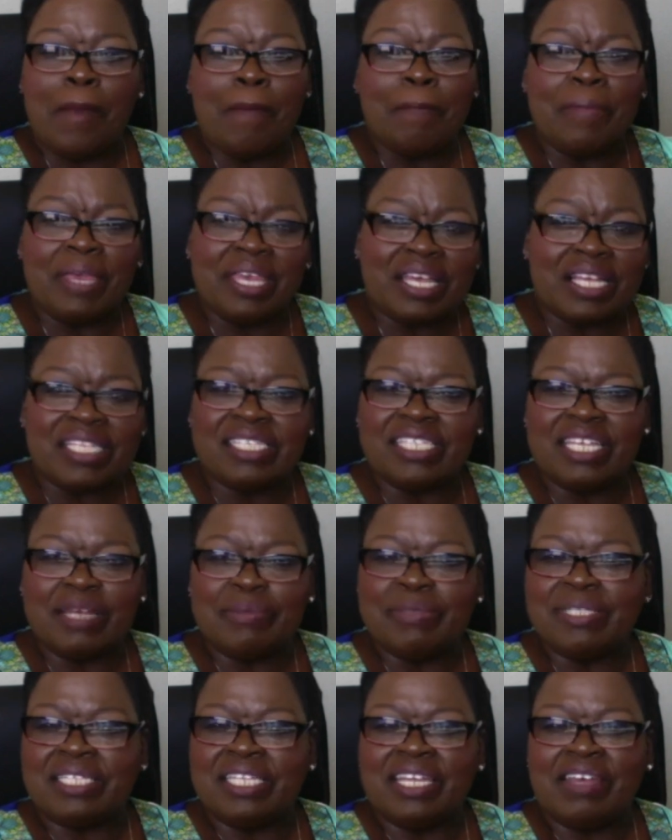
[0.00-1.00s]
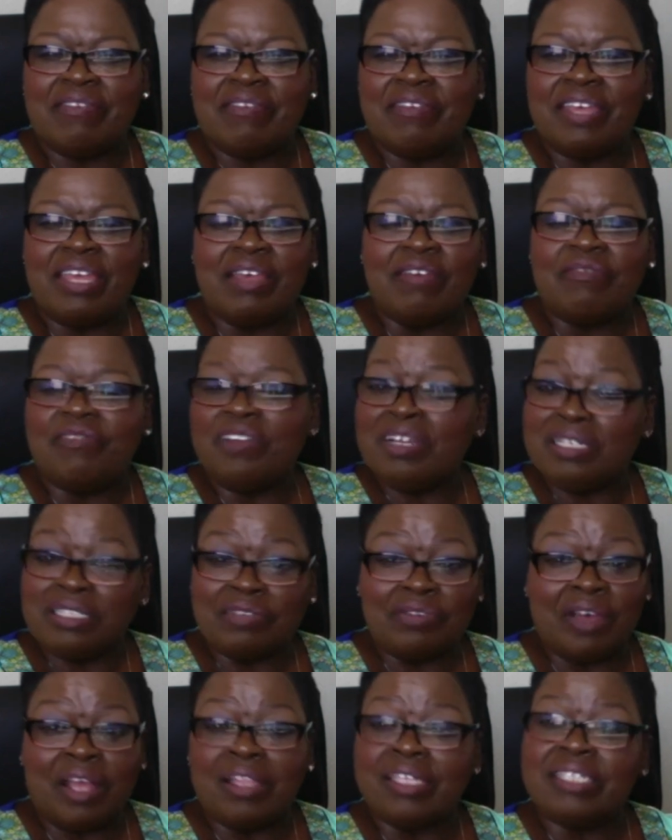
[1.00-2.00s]
because some stuff, first of
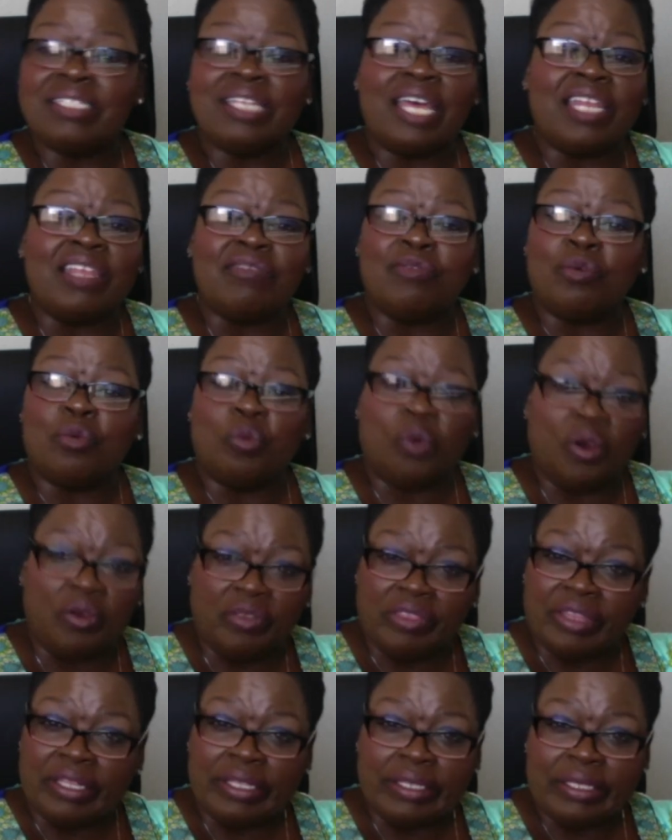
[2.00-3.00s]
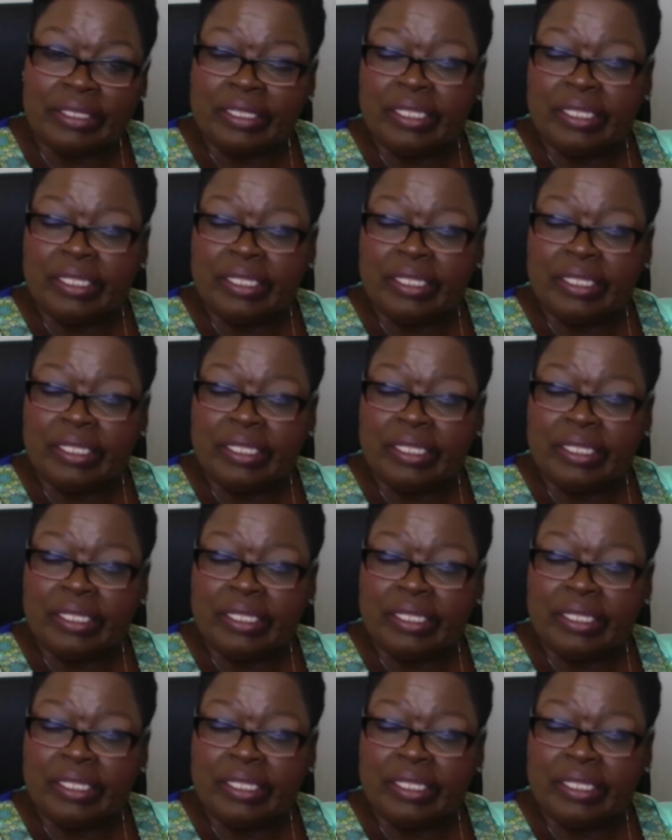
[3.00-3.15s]
all, it's not even worth it.